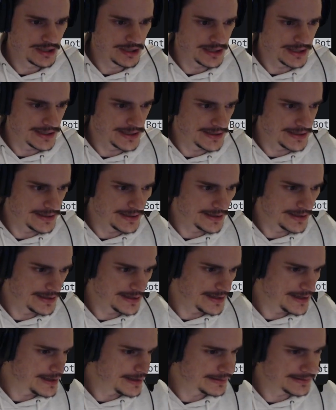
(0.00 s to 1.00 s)

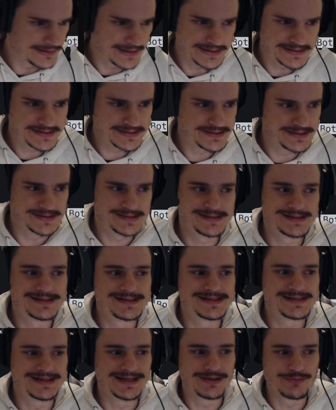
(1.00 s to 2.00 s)
Let's just
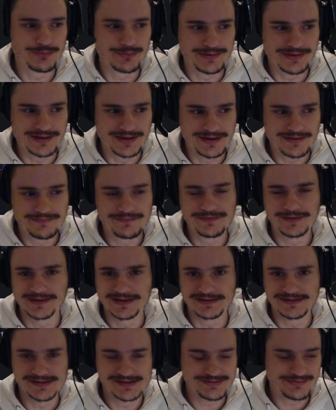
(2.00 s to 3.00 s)
stick with
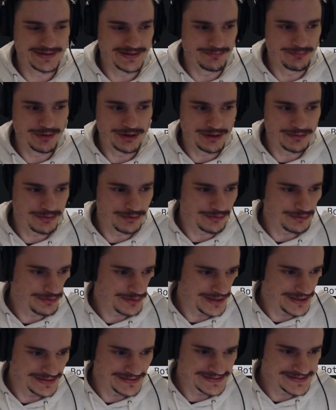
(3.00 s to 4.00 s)
filling the screen purple
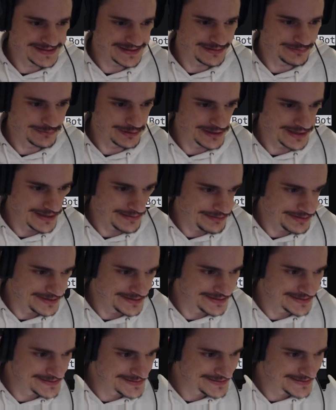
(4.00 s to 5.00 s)
and seeing what
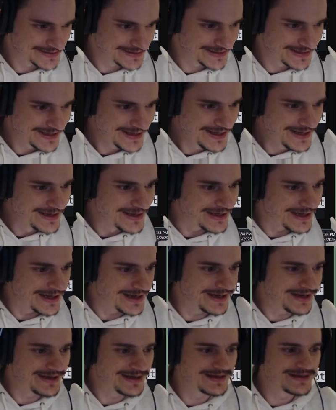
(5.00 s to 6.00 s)
happens.
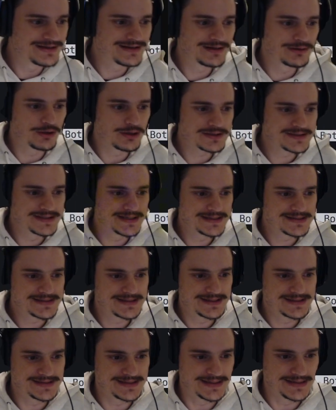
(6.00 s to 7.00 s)
Clock tick
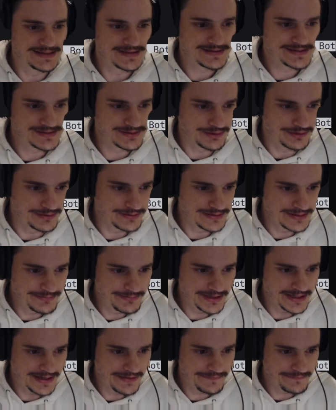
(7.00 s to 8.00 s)
60, so
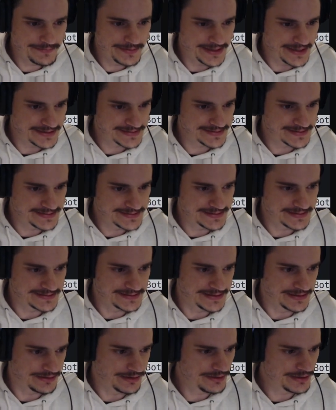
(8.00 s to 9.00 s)
limit FPS to
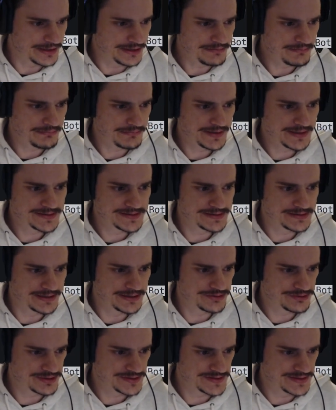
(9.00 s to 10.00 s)
60. Okay, that's
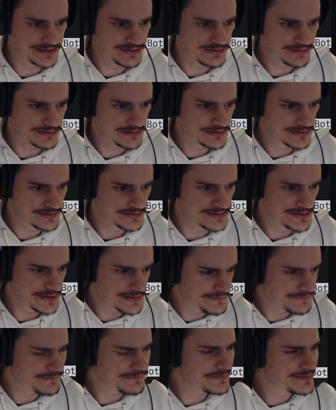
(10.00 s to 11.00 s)
interesting.
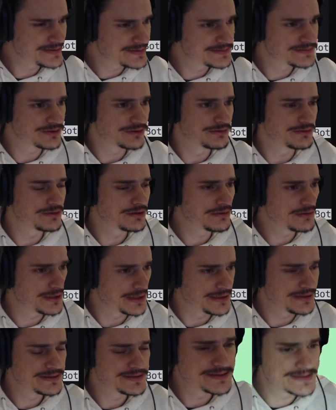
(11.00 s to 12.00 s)
Tick, so
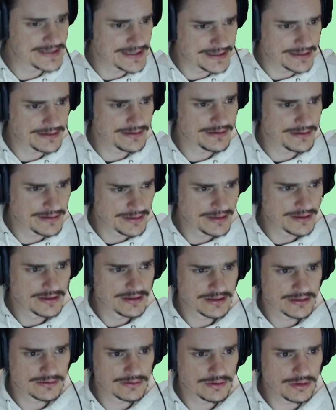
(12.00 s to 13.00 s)
okay, tick.
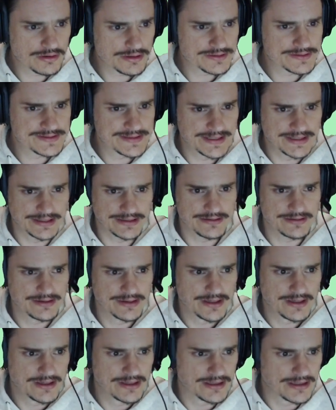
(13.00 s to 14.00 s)
Clock tick.
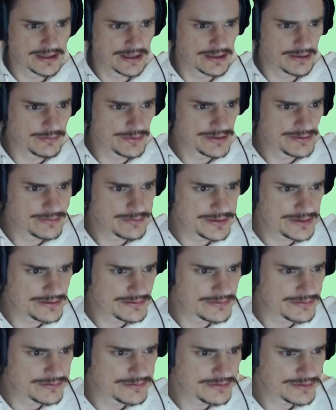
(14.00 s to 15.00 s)
We
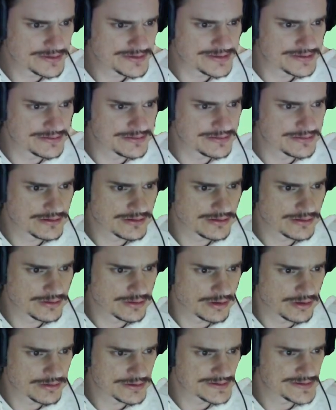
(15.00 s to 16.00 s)
looked at
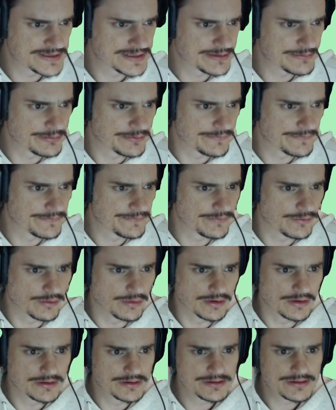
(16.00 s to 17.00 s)
clock tick
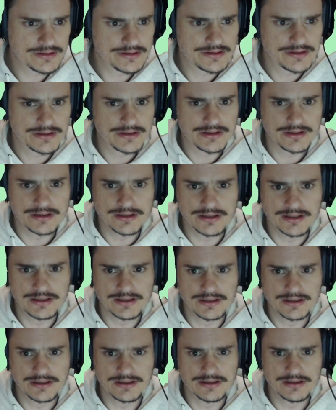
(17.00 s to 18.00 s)
before.
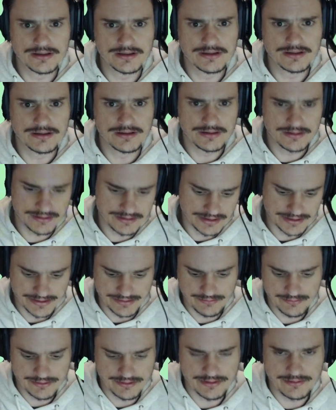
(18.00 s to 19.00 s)
Okay,
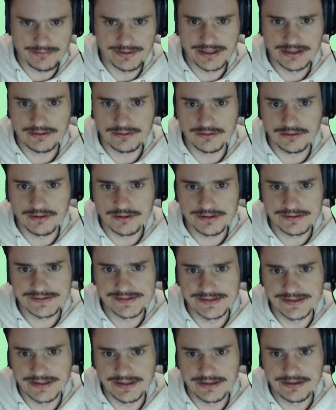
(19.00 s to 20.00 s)
where are we? Clock
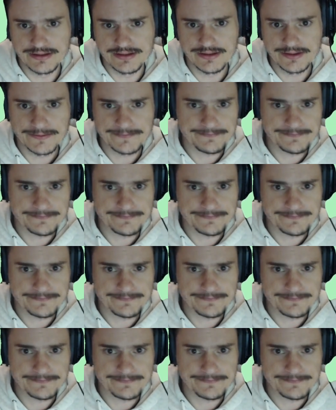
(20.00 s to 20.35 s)
tick.